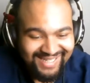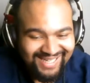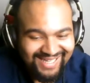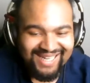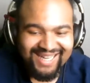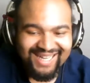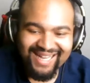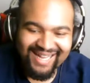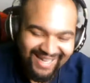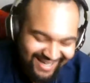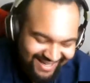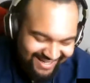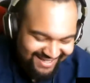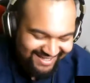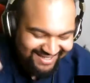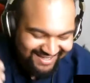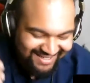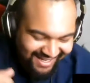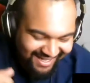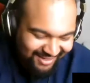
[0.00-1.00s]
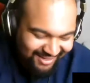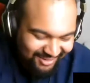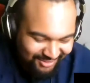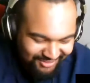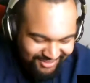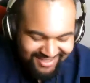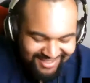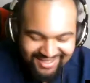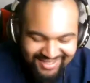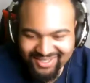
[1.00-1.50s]
And now,
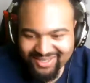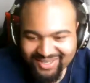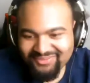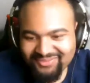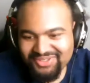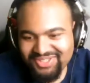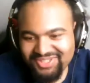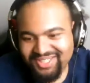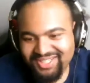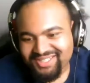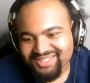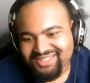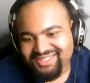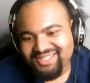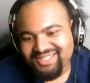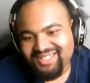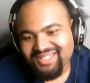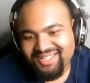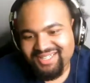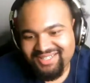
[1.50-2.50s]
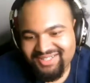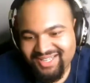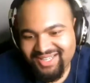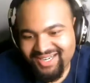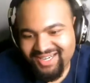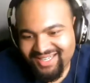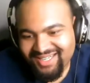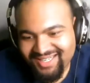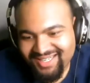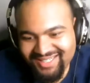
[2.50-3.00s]
get it off your chest. You got to
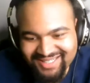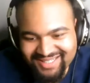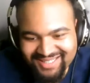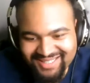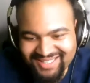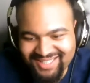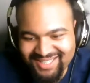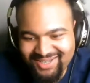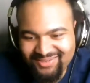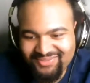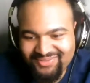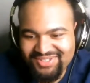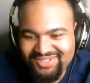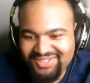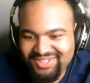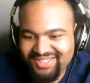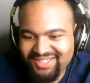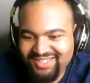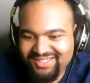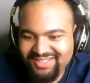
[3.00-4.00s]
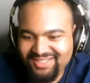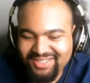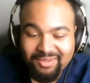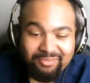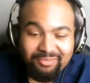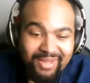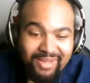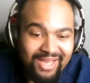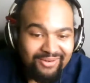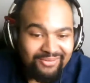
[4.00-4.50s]
get anything to get off your chest, good,
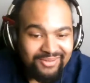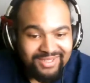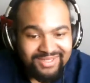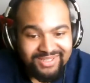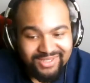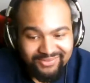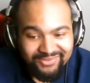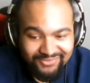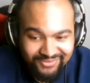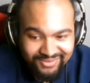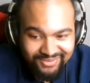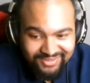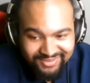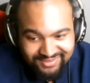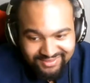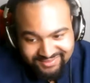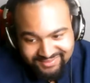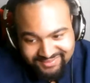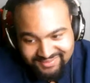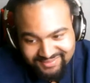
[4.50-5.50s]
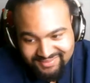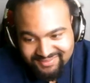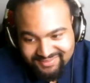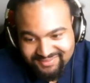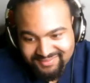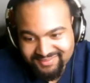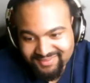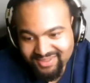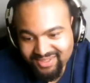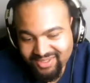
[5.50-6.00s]
bad, or indifferent.
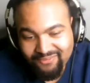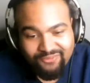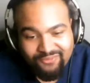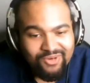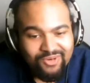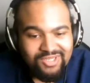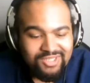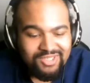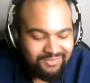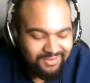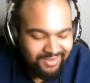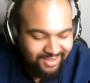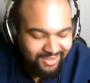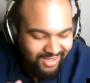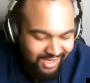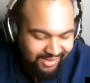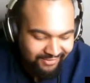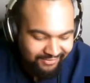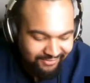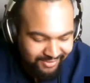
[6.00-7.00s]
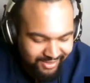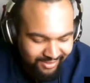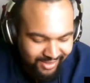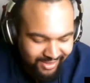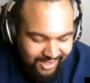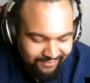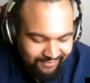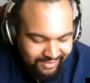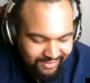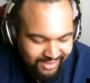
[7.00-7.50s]
Unfortunately, we don't
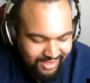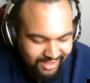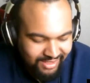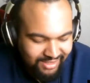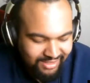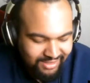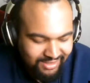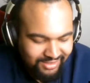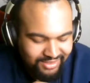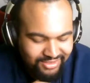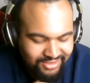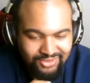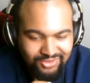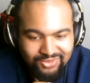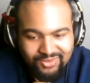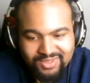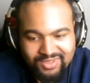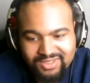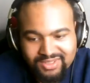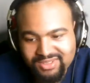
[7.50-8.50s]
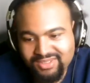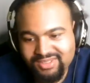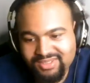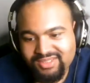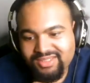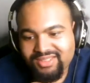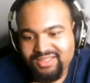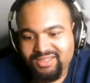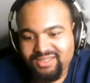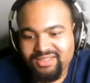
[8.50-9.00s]
have any listener questions.
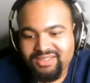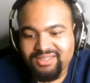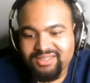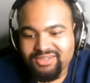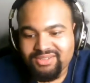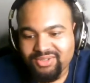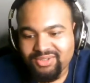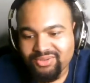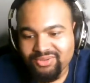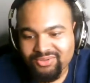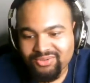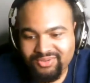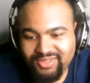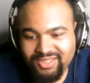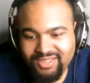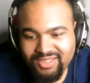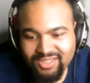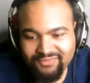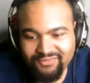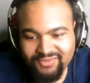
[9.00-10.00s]
So get it off your